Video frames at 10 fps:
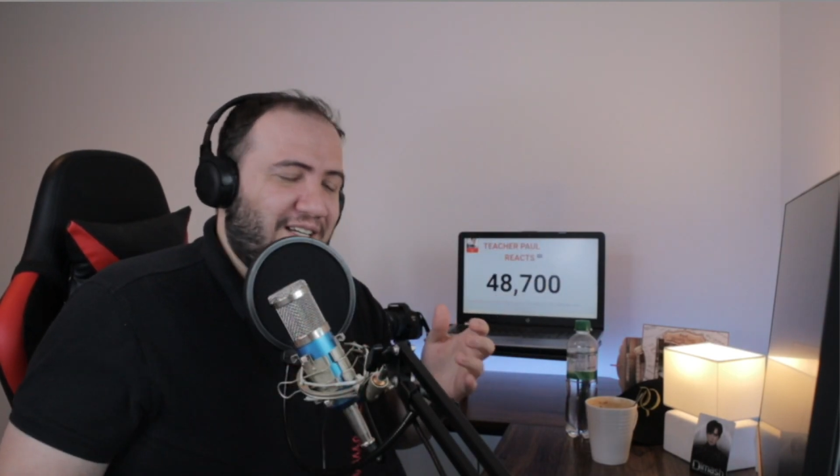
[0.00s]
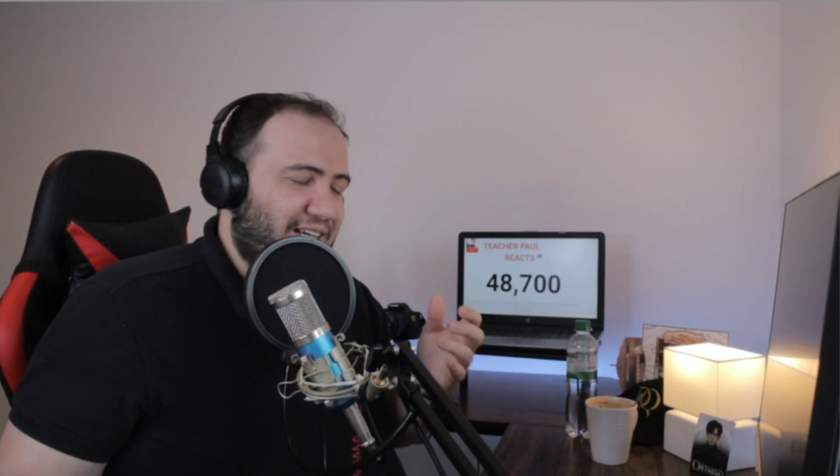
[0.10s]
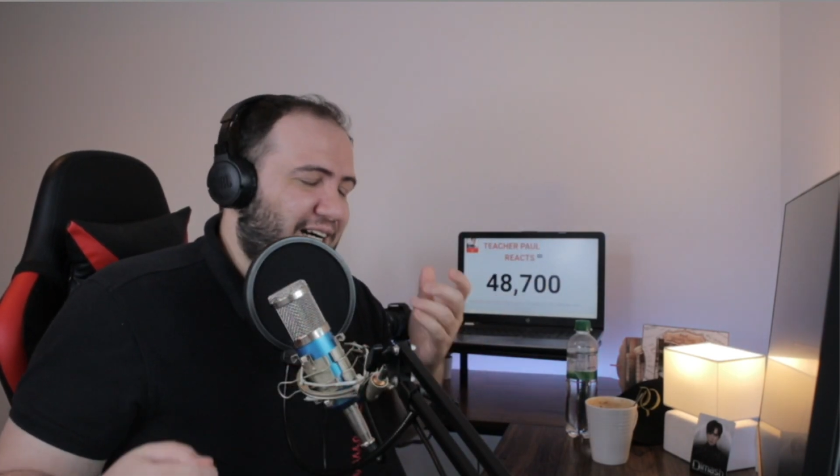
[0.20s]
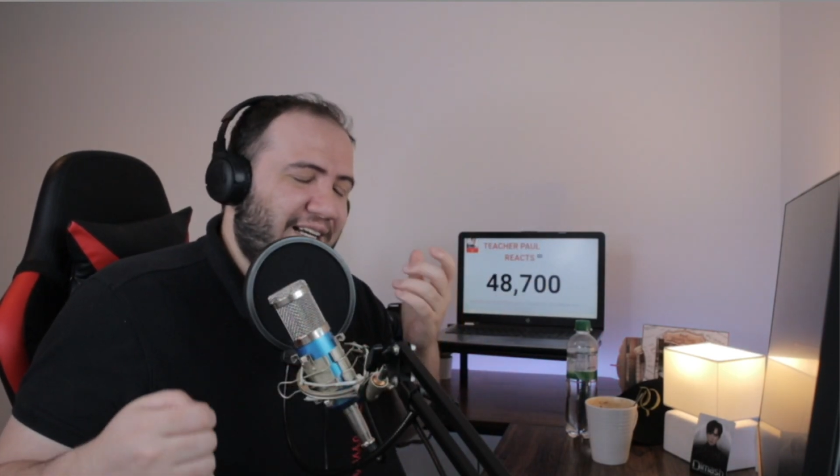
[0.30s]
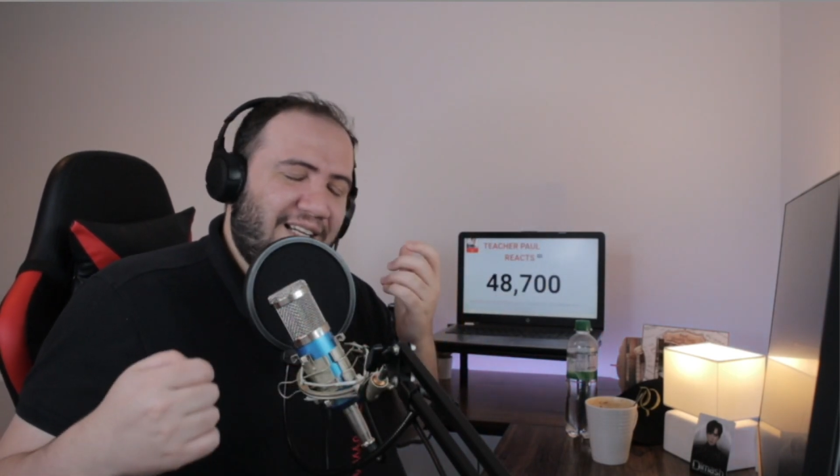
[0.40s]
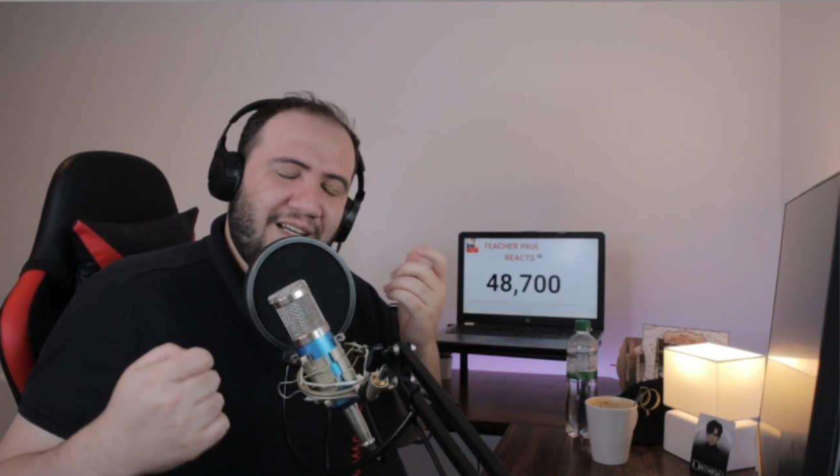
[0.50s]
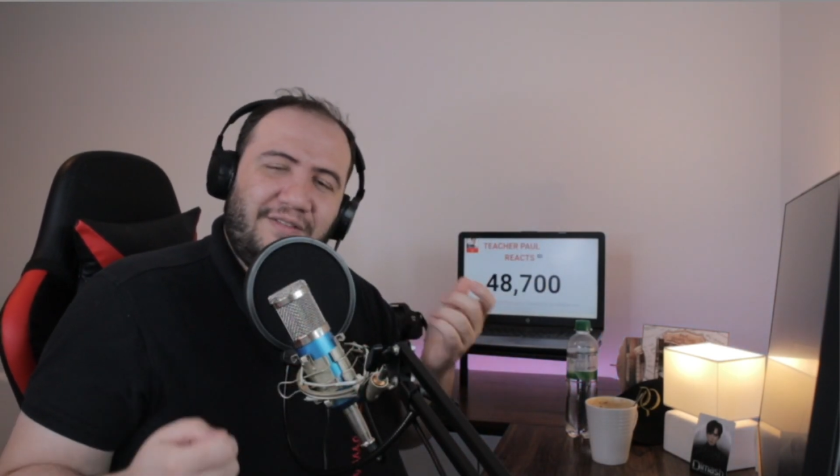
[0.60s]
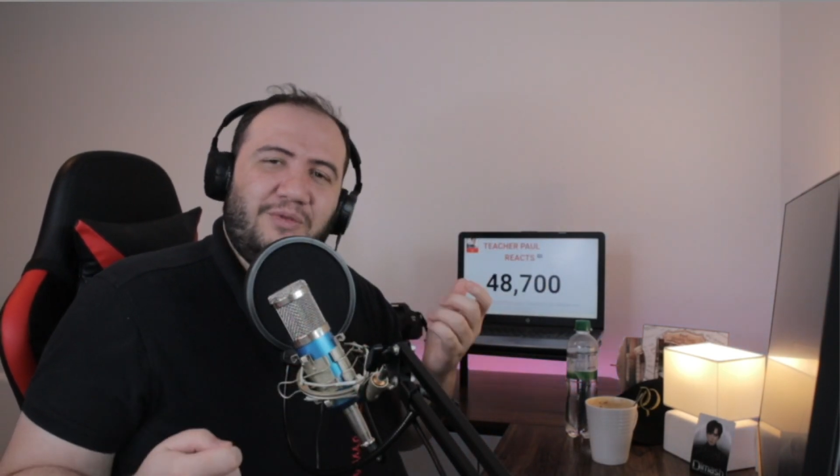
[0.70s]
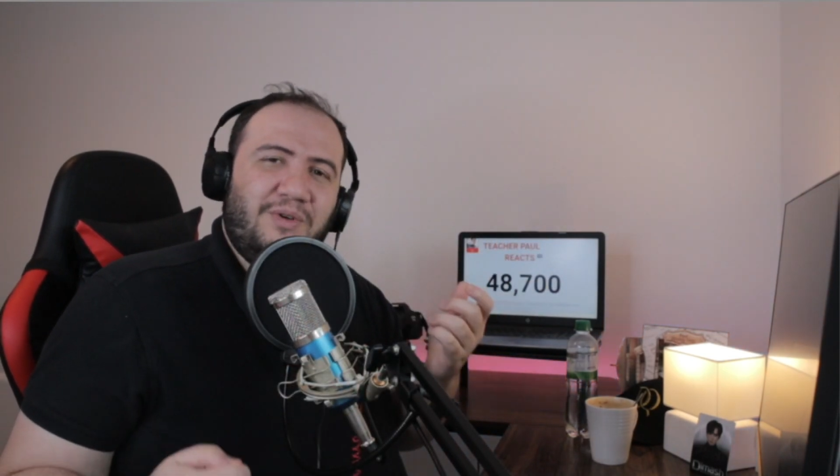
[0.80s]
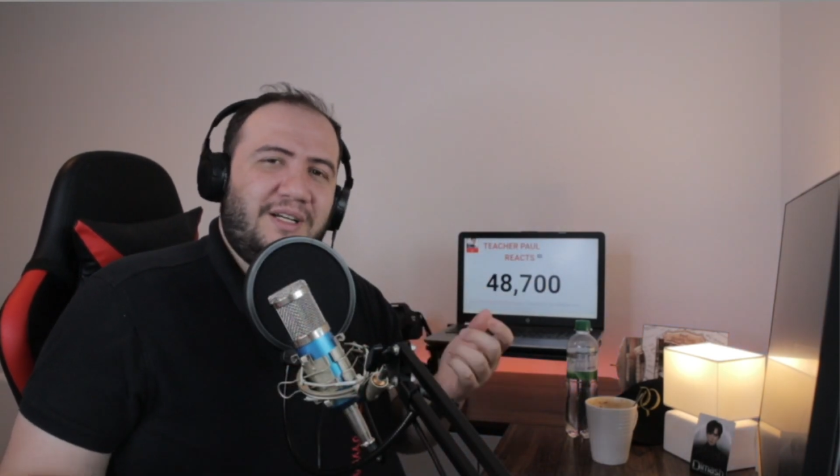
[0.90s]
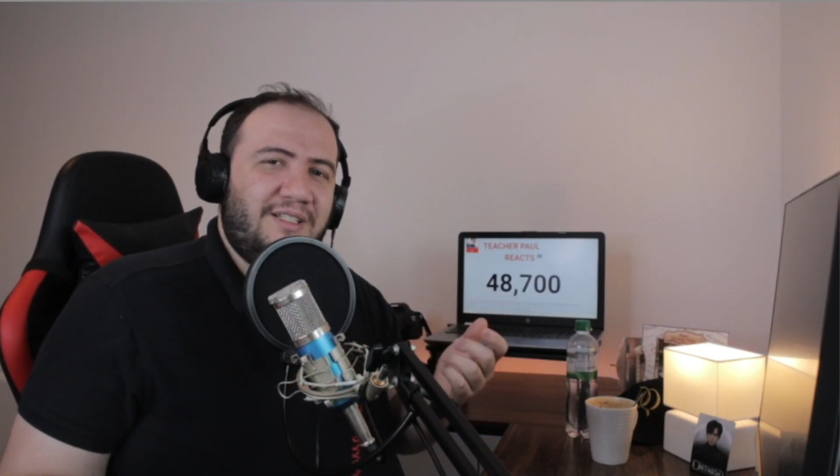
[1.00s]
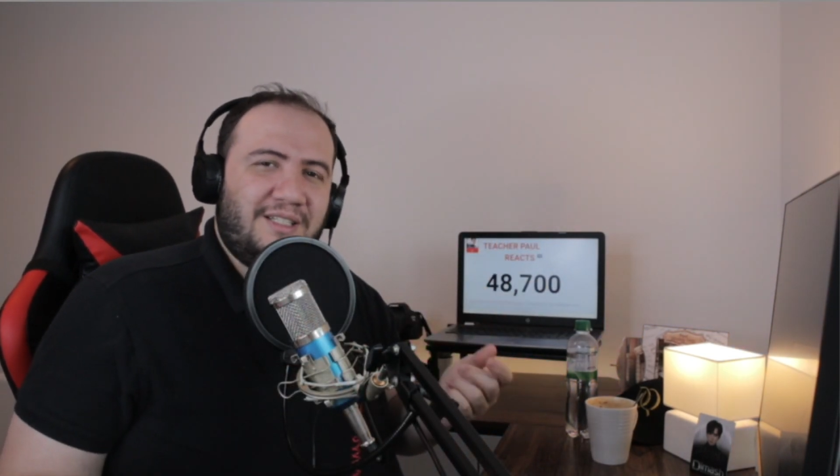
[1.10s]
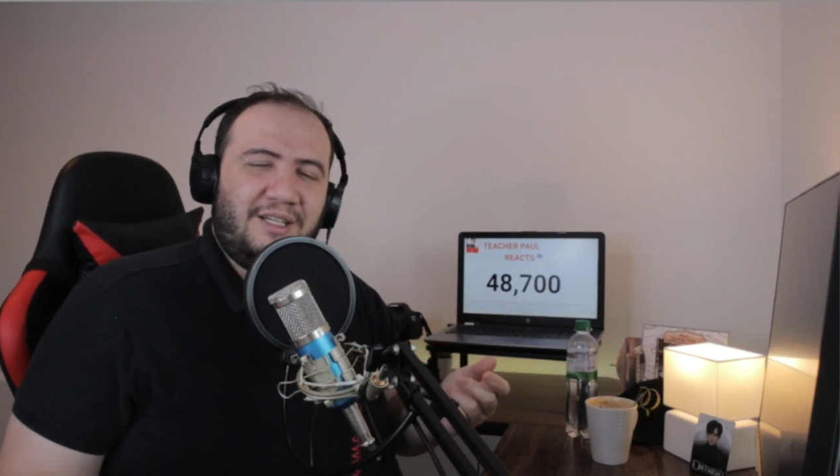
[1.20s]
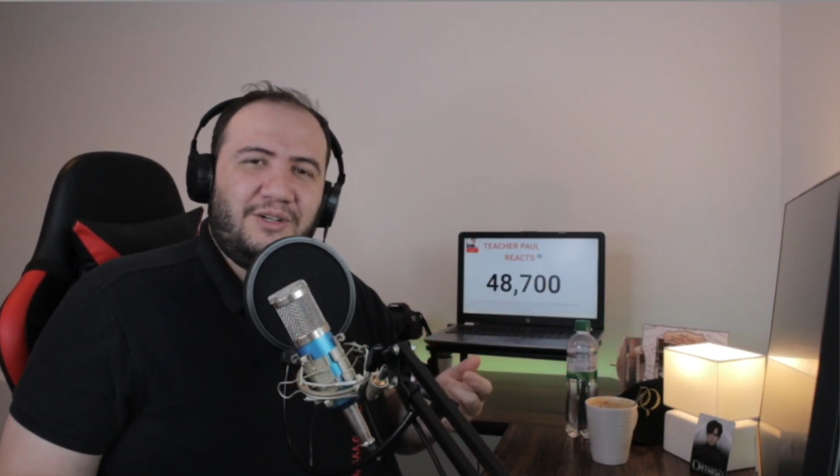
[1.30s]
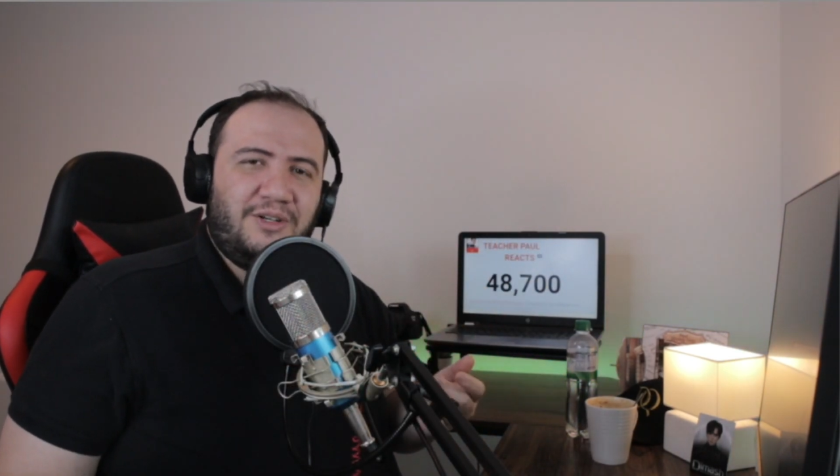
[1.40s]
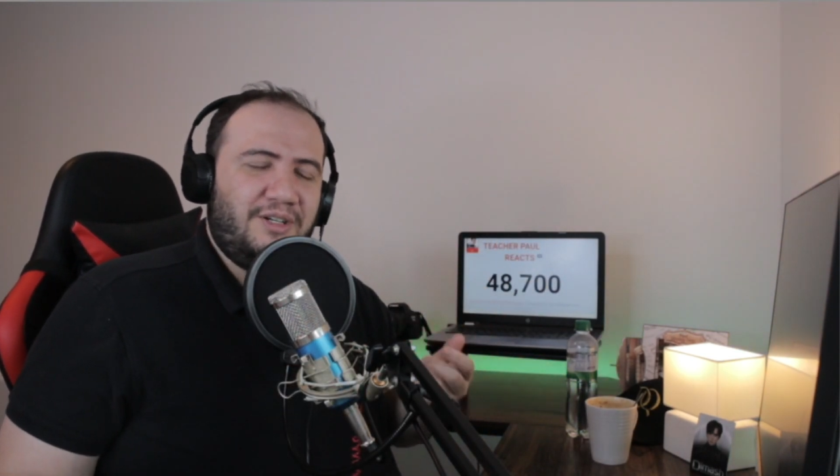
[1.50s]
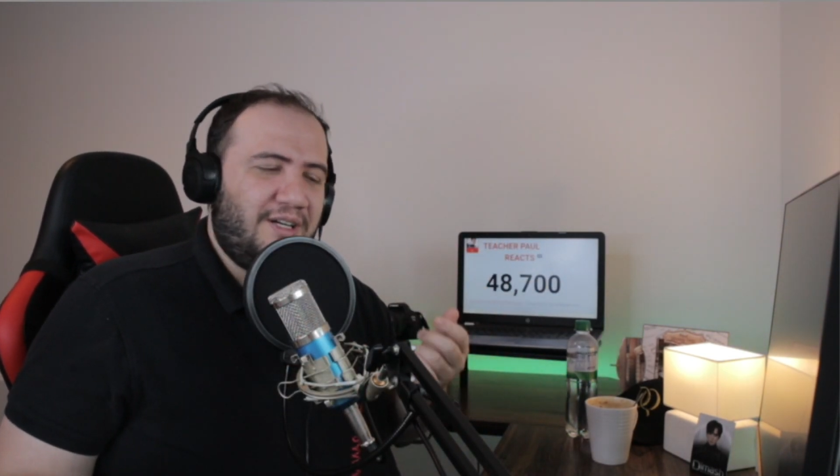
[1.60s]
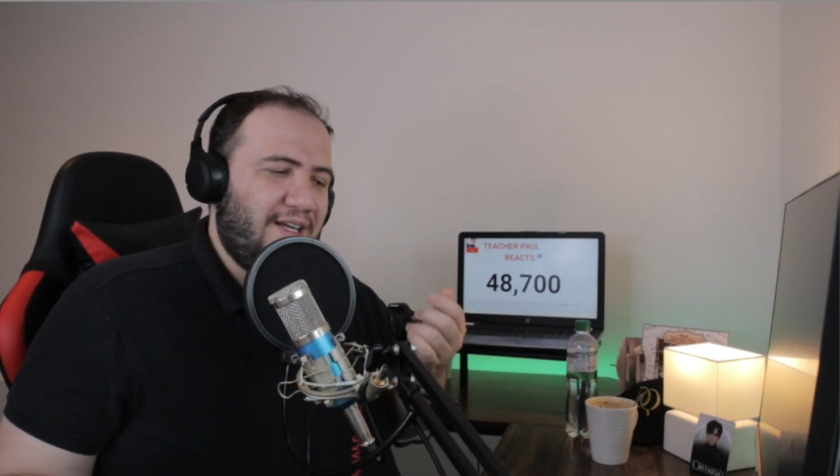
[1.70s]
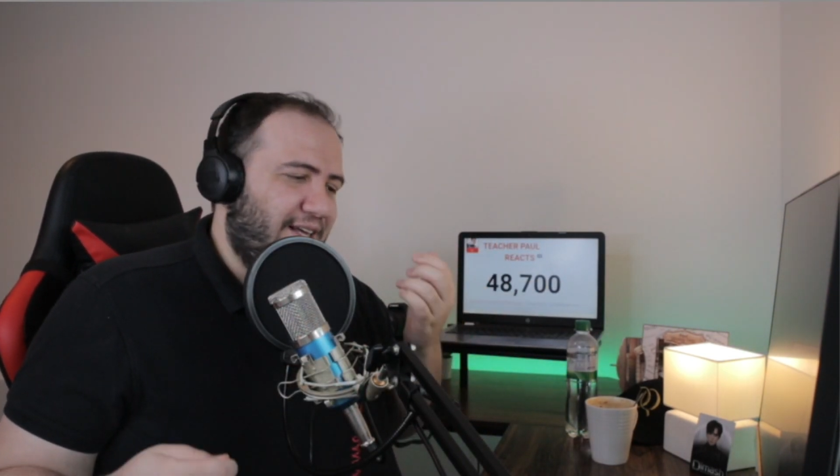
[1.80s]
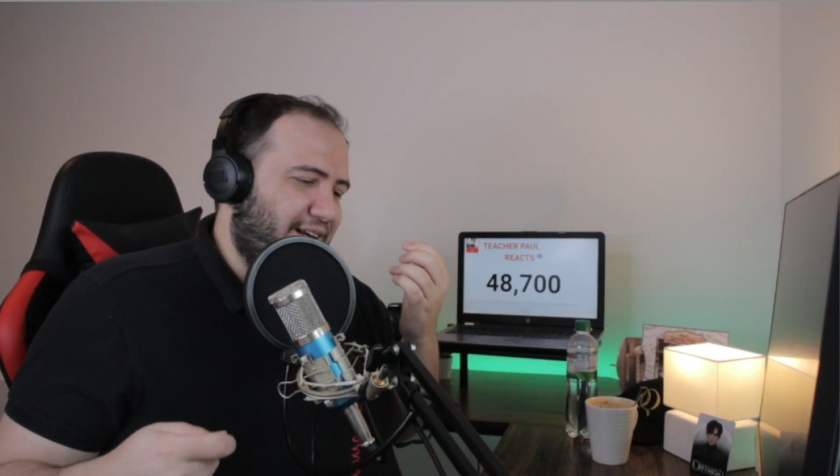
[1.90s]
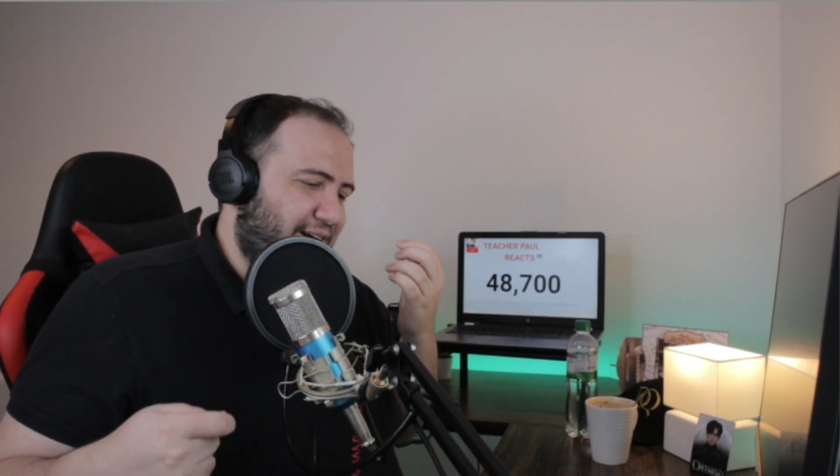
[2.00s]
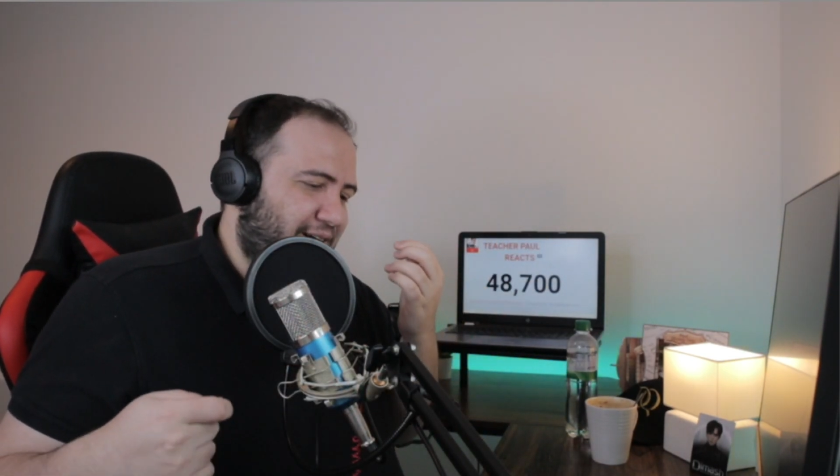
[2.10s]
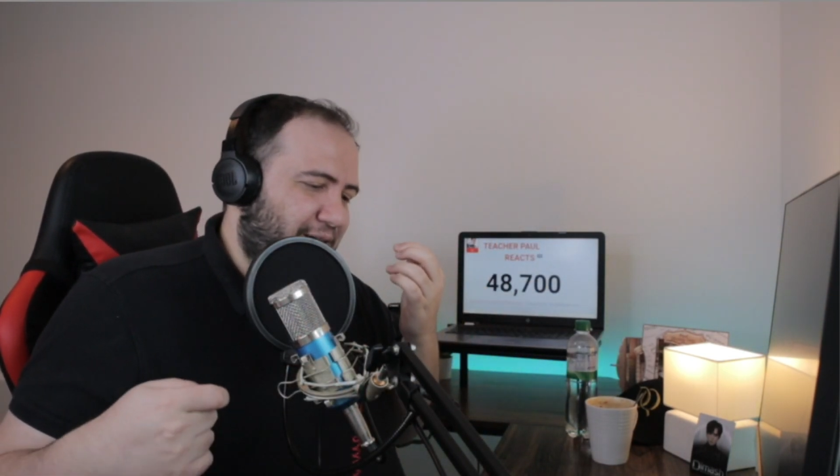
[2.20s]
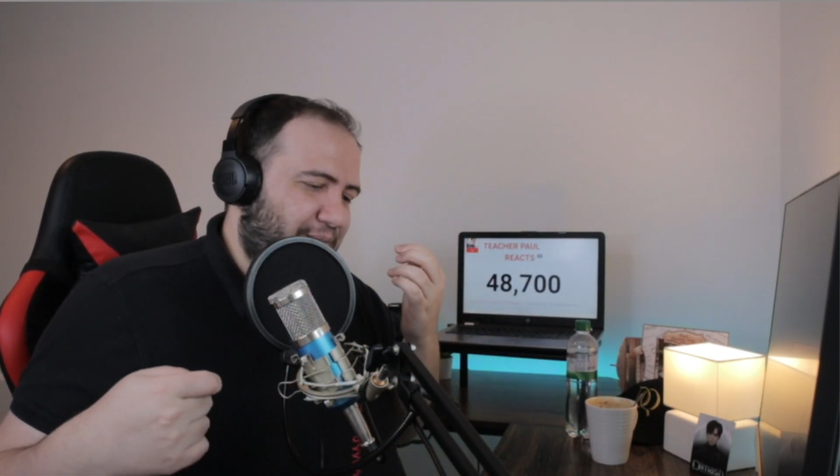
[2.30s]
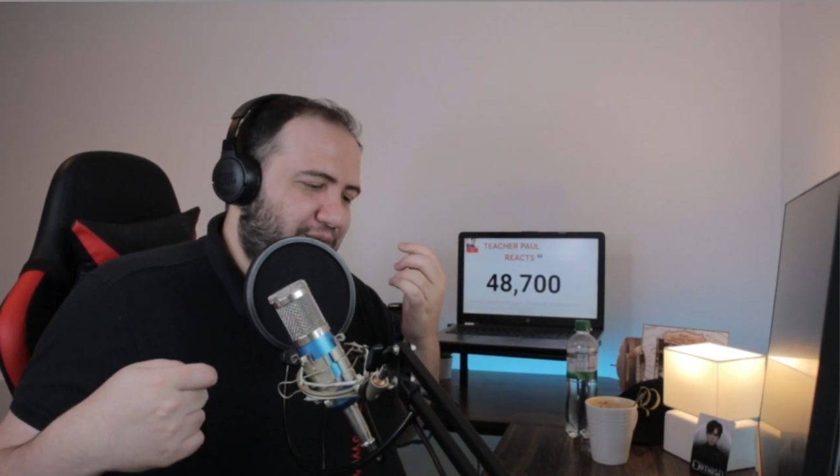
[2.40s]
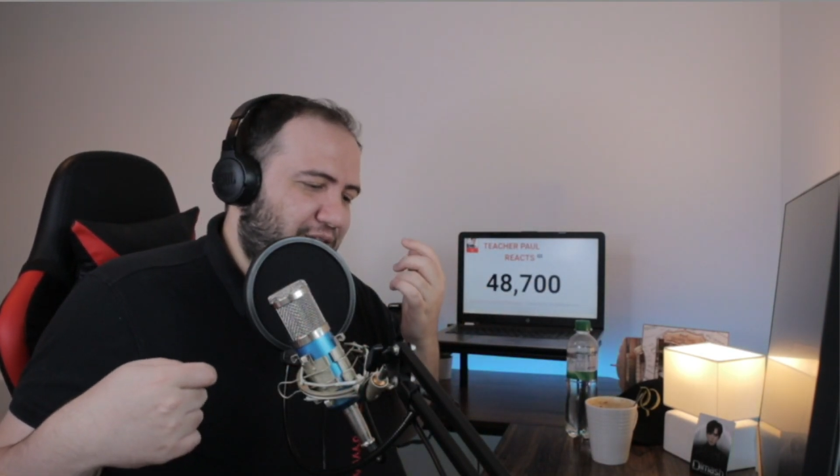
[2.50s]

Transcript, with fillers: I love it when a singer um,